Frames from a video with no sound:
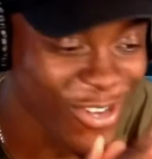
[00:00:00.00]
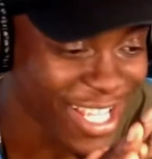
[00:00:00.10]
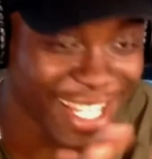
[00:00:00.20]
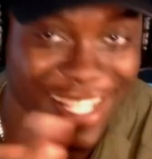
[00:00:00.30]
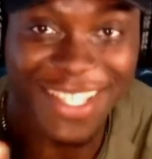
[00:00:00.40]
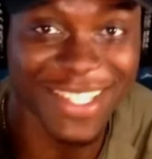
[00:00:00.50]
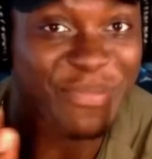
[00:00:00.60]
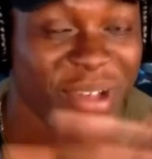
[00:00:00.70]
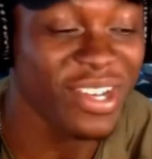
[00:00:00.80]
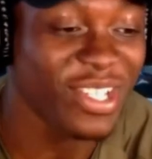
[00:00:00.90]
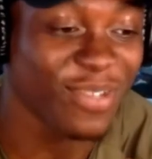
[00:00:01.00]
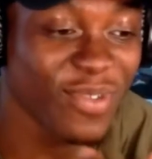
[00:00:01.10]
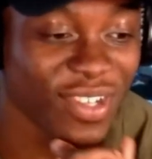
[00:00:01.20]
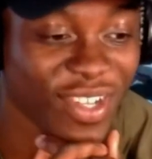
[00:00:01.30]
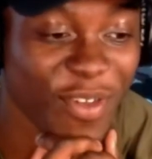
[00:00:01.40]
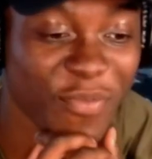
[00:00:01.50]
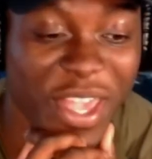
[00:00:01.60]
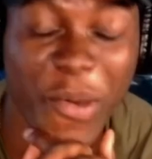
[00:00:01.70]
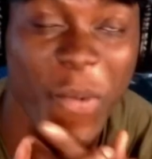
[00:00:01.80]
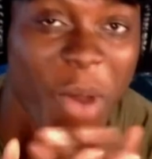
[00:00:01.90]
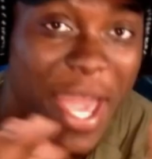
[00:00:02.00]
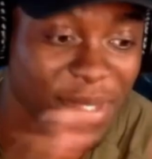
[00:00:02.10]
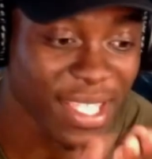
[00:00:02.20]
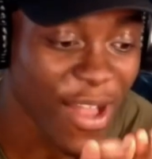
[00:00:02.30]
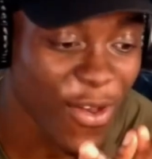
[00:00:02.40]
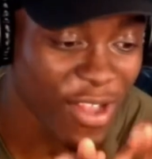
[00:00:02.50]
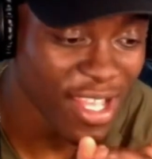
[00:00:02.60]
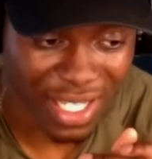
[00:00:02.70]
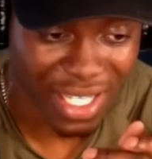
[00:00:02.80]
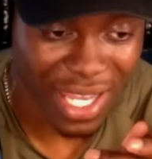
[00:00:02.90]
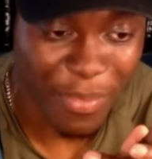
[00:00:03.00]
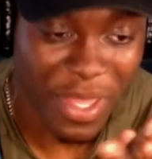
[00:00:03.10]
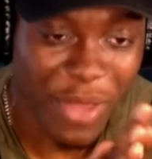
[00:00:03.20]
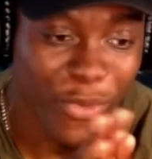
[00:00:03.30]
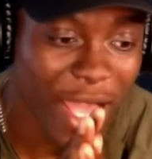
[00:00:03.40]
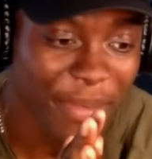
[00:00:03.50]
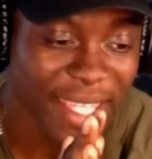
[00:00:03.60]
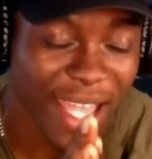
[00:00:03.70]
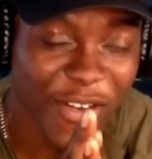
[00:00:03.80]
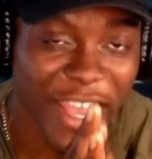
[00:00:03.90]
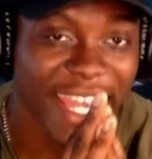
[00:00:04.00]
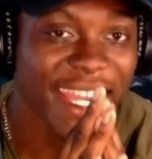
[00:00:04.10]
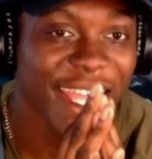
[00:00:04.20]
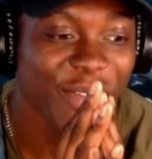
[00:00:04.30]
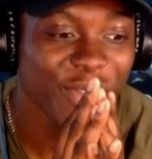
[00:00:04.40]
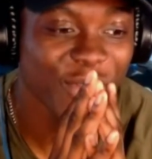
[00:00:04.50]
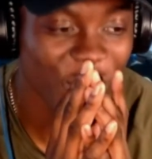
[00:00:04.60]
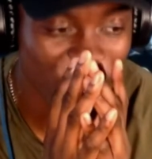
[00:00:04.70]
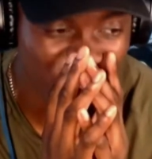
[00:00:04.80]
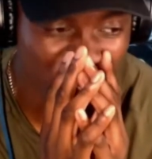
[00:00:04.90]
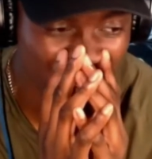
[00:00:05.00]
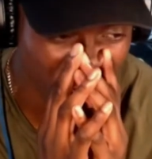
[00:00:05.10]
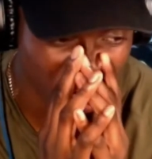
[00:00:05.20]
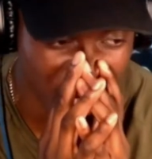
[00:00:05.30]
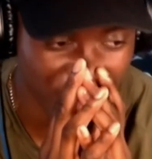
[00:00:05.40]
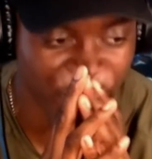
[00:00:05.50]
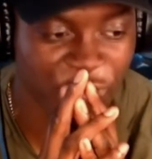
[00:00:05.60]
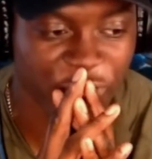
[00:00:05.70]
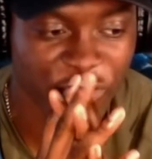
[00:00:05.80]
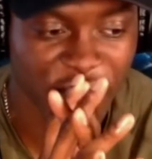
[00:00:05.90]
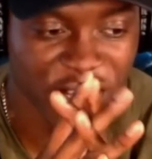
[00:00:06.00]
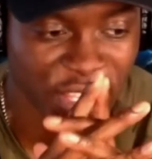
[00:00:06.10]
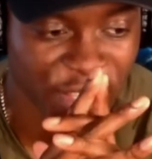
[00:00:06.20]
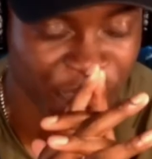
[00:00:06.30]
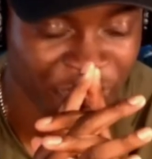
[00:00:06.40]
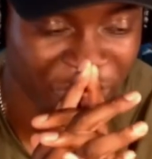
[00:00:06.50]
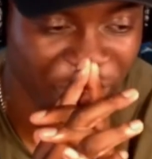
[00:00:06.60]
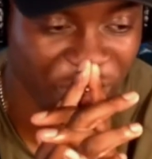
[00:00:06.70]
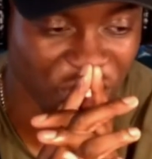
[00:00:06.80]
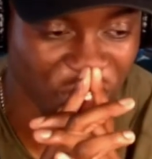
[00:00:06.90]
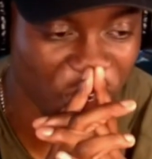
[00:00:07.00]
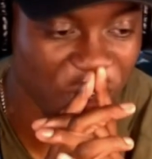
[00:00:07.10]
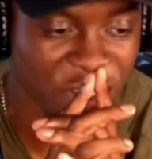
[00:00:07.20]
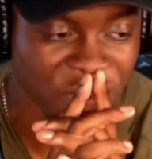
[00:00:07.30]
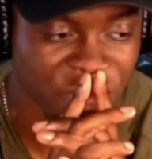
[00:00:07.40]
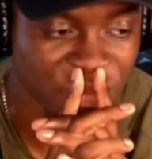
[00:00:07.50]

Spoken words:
And this is the punishment. They're being wiped out. They're being wiped out. And now you got Orochi for Shogun.